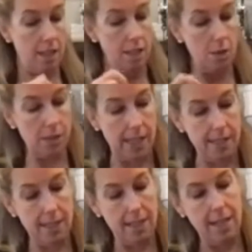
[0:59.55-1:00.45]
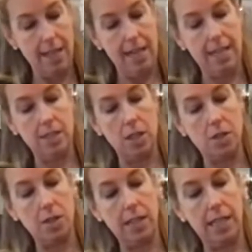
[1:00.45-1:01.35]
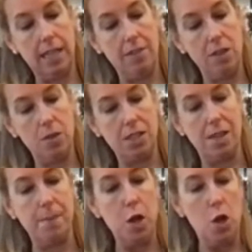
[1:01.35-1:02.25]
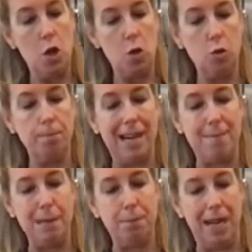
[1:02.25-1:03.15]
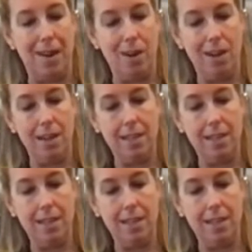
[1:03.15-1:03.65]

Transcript: Use it. And it's also going to give you some umami power.